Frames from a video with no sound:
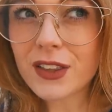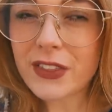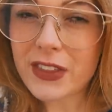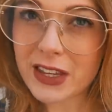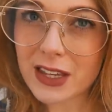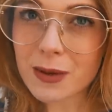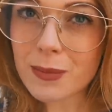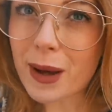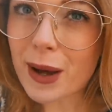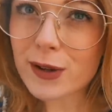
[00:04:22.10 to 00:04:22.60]

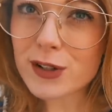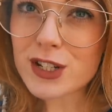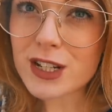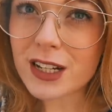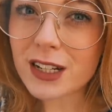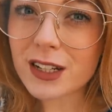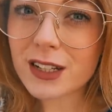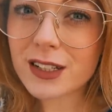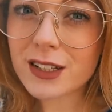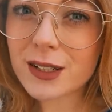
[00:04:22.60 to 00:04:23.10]
think about
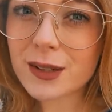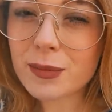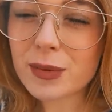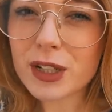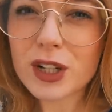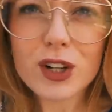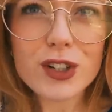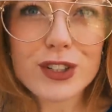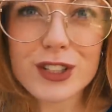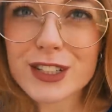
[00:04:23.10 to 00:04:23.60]
it,
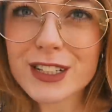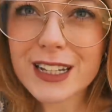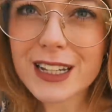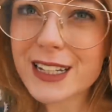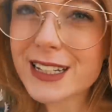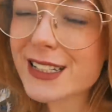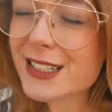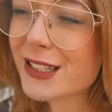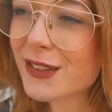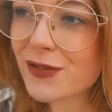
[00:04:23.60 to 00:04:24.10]
because
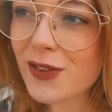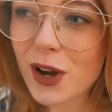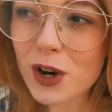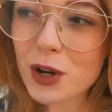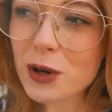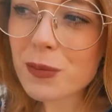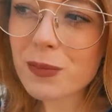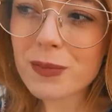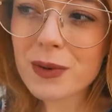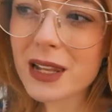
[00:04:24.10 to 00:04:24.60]
it's
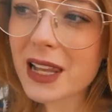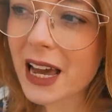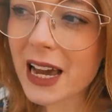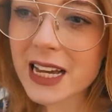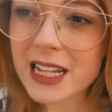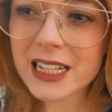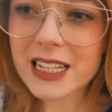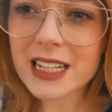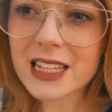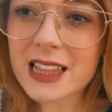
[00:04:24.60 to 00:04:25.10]
very
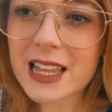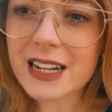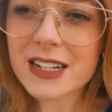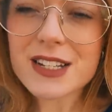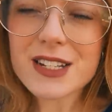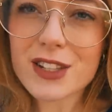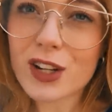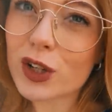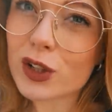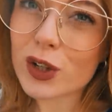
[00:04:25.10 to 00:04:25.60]
likely that
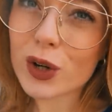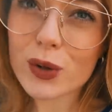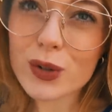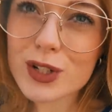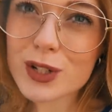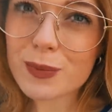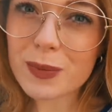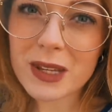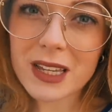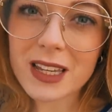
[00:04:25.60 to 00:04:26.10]
it's not
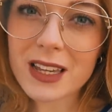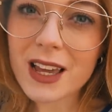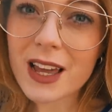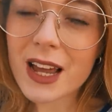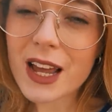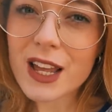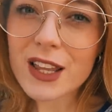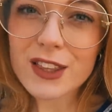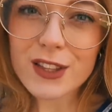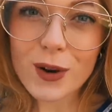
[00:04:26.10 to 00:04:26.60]
going to be
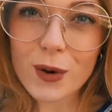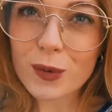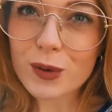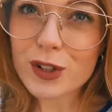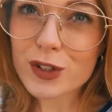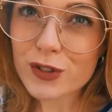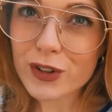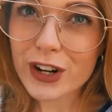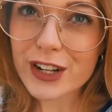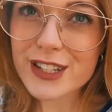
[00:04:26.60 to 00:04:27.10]
the
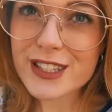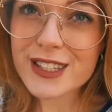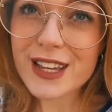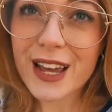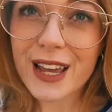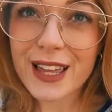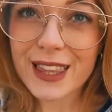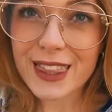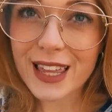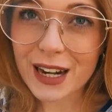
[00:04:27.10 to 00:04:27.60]
only dress
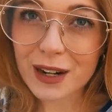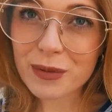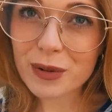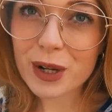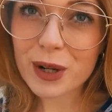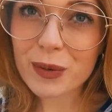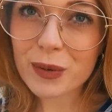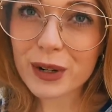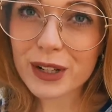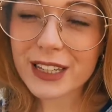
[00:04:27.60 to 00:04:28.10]
that I
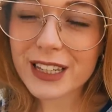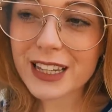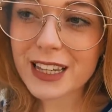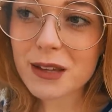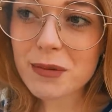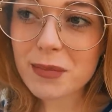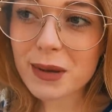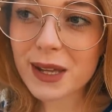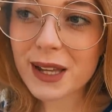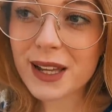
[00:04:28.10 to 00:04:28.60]
really want to
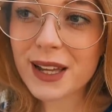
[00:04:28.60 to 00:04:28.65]
keep.